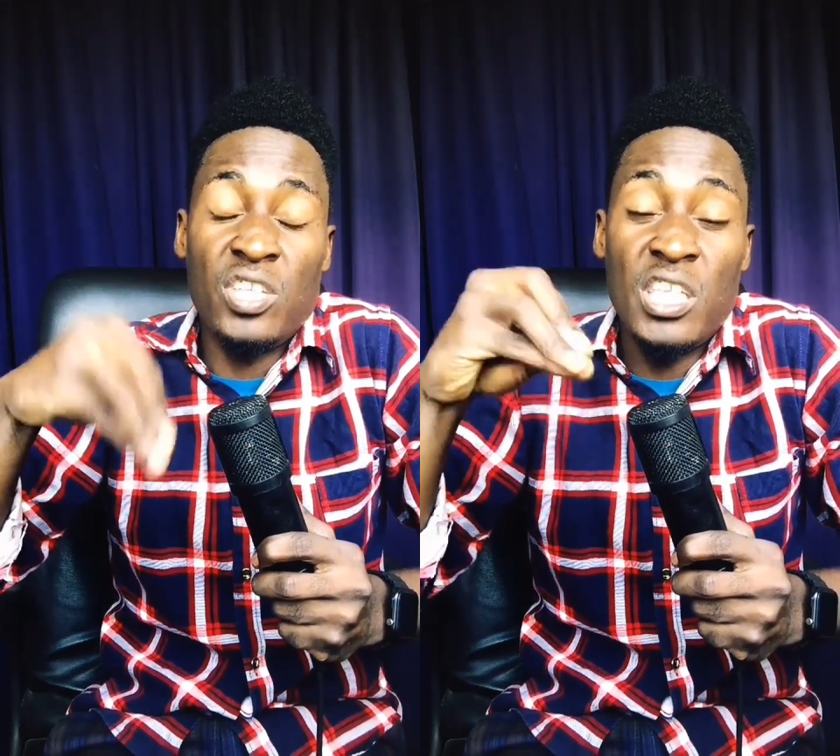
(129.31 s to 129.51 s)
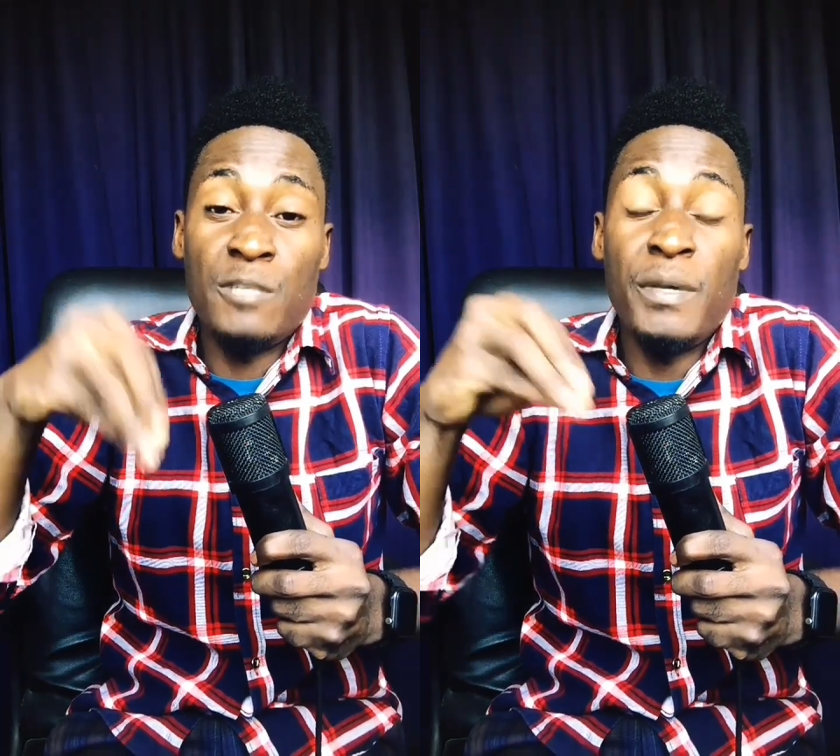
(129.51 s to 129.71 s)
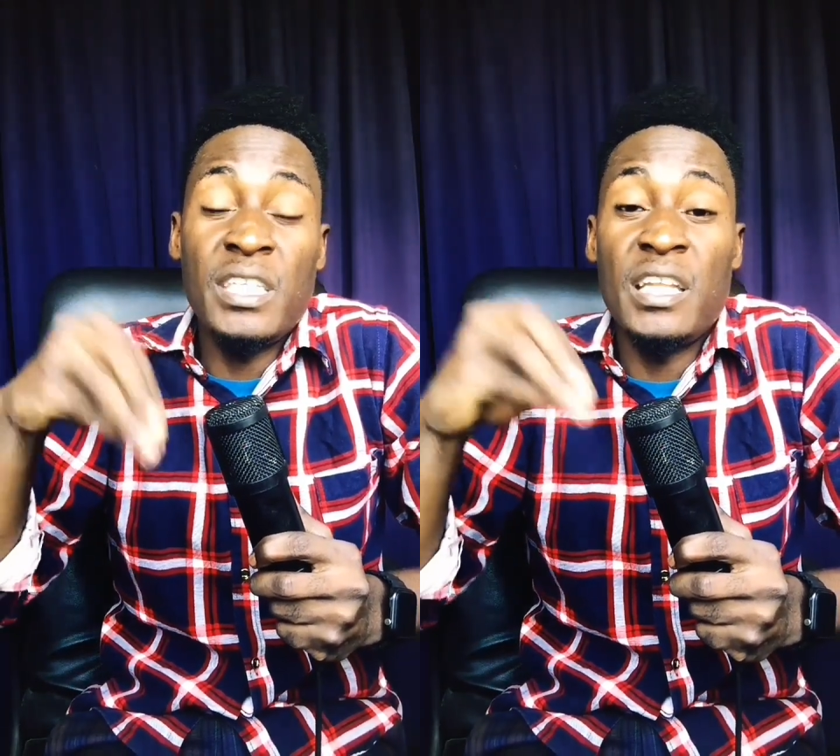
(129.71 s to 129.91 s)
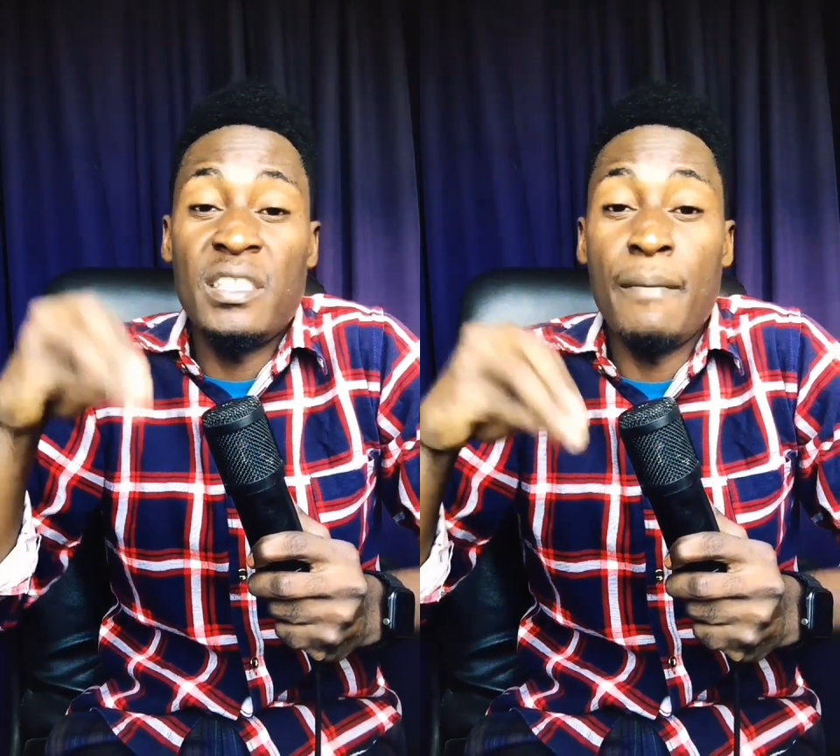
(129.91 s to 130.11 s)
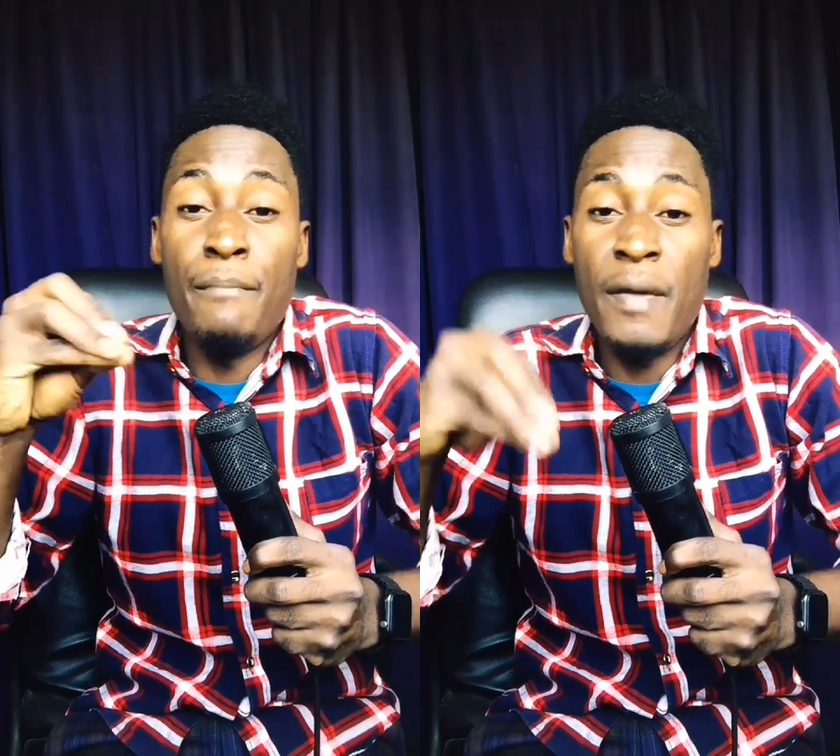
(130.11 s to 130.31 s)
especially
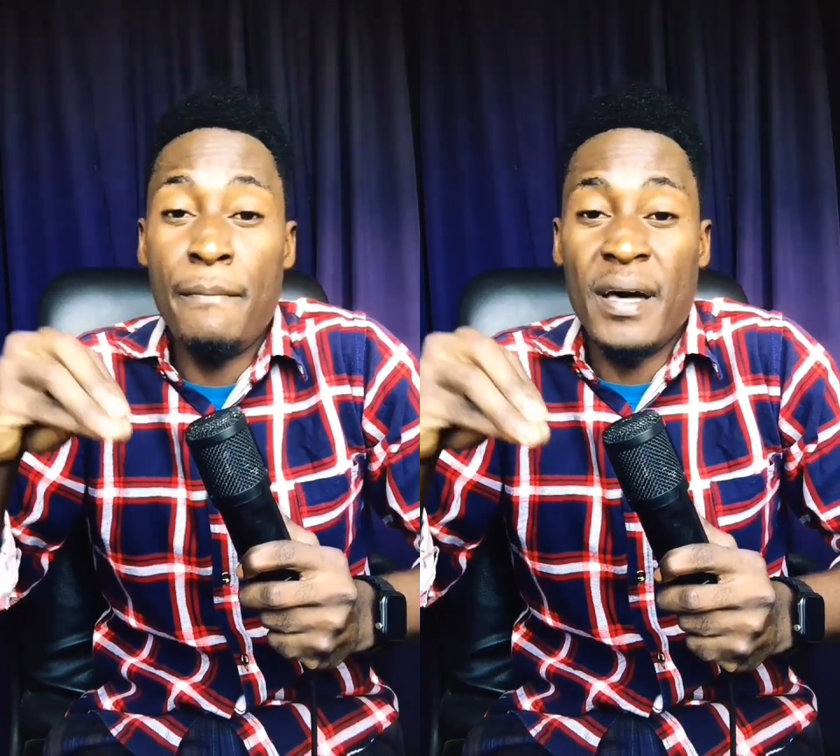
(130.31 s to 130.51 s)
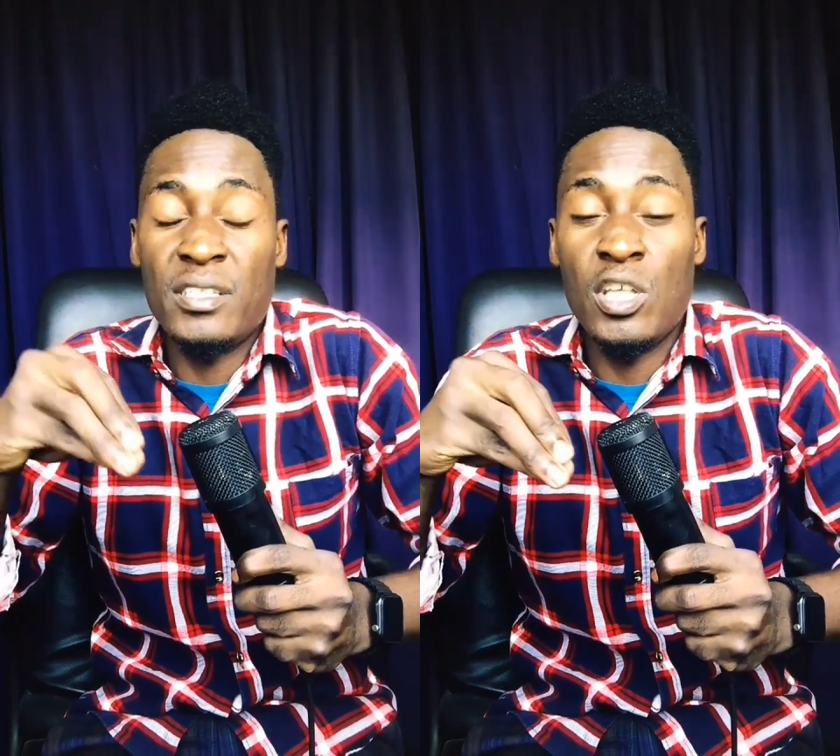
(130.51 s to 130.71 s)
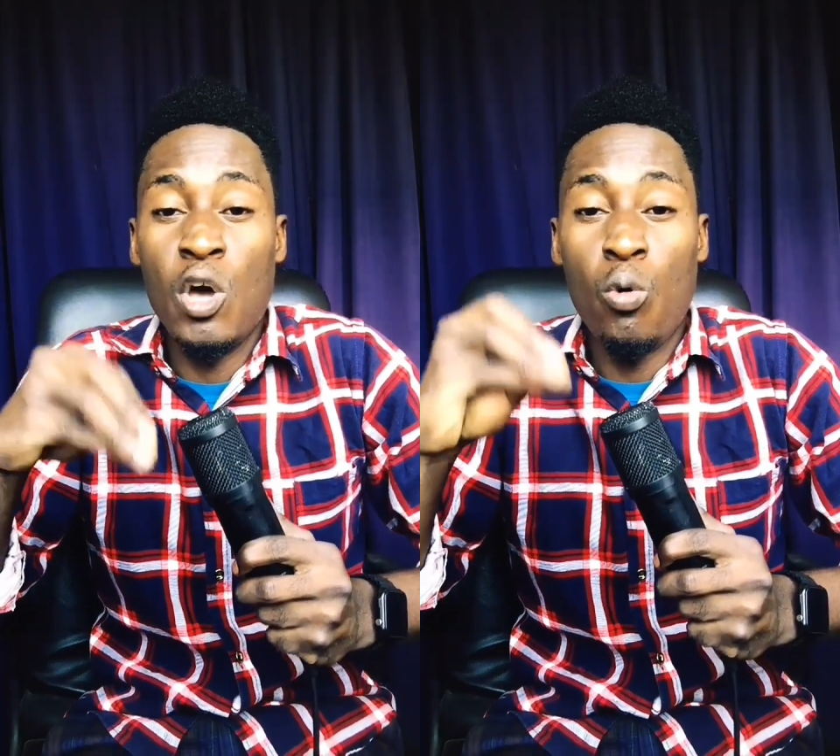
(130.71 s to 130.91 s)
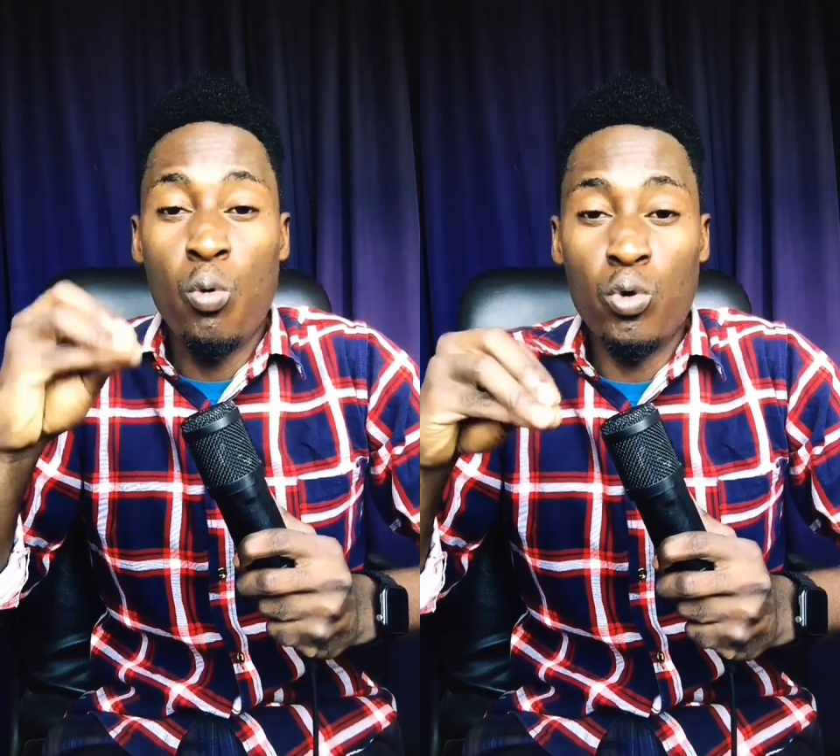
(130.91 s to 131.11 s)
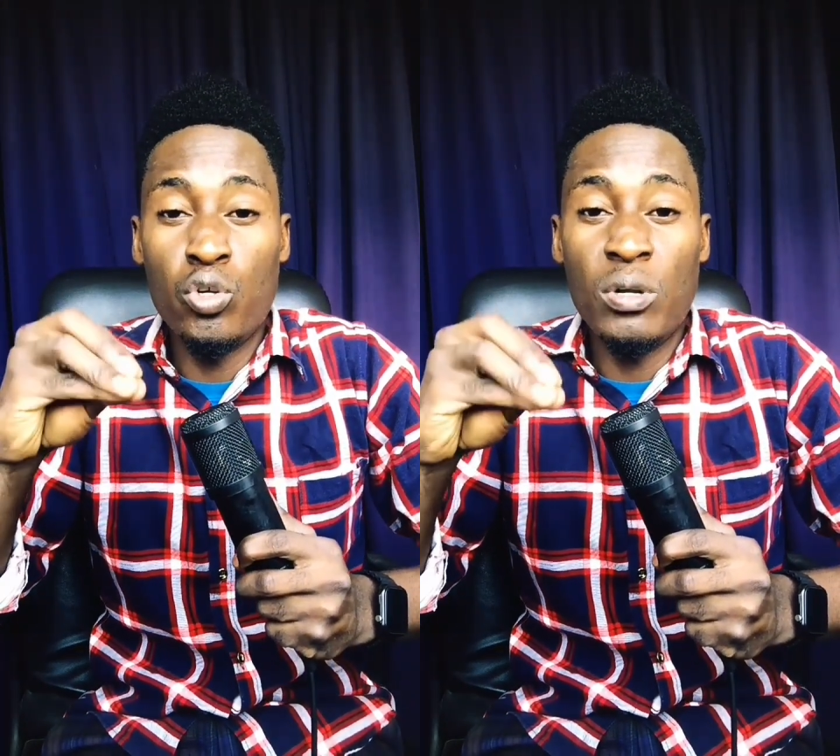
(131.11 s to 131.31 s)
the members
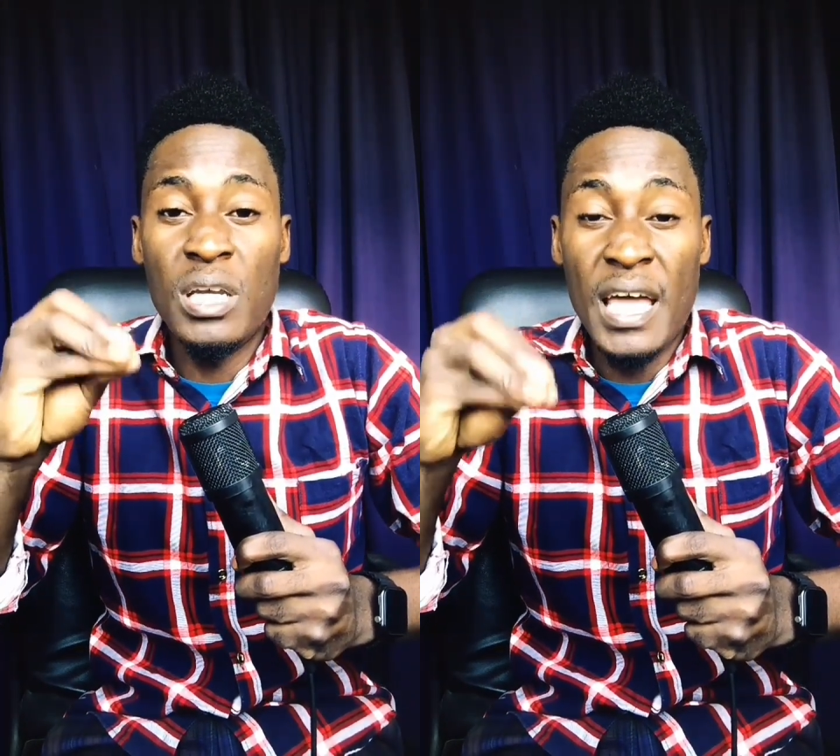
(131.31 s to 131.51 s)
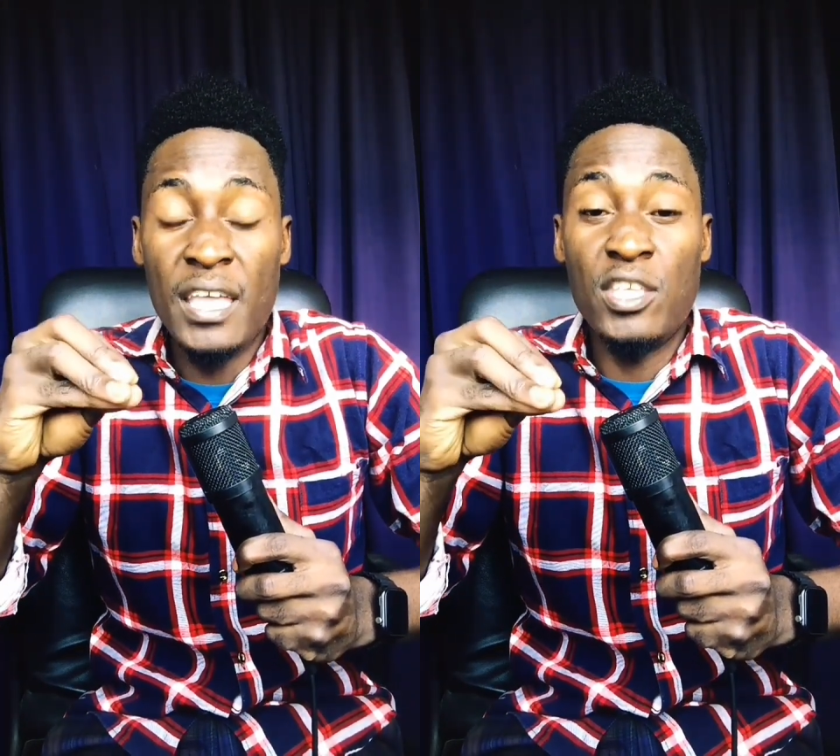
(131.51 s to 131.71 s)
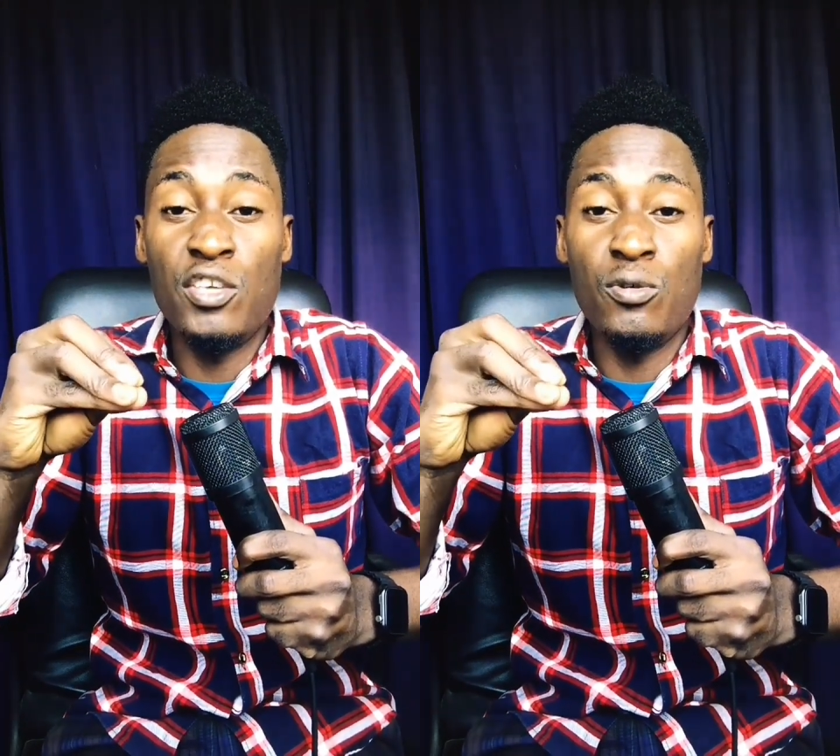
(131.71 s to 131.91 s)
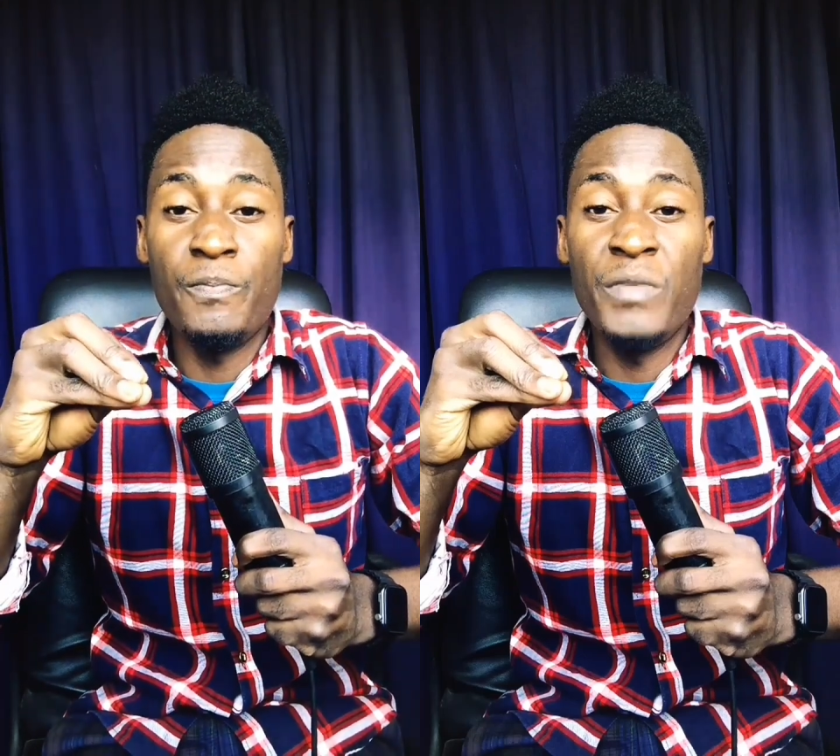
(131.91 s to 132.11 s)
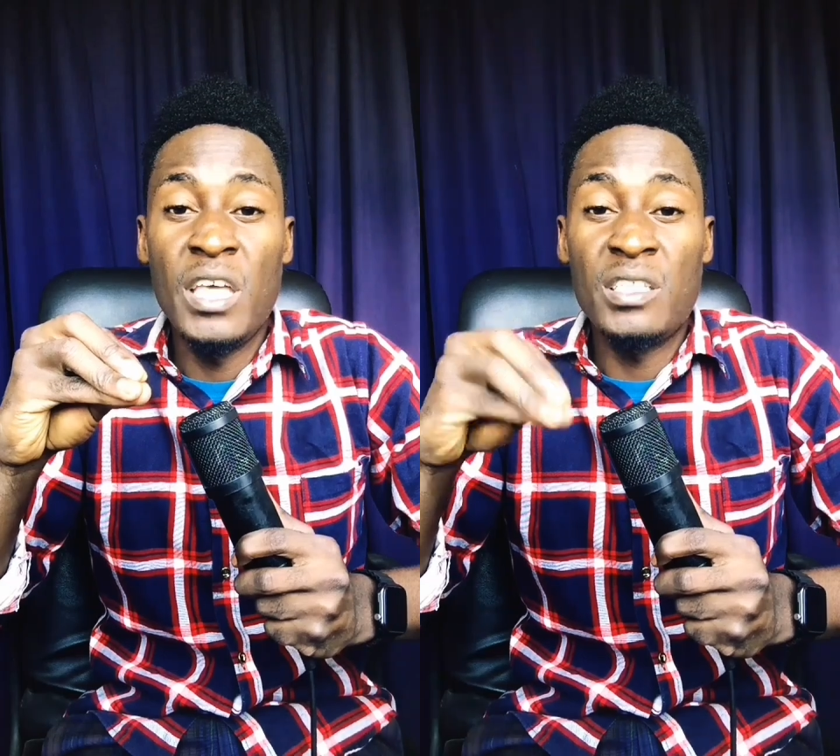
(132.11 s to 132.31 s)
who don't like you.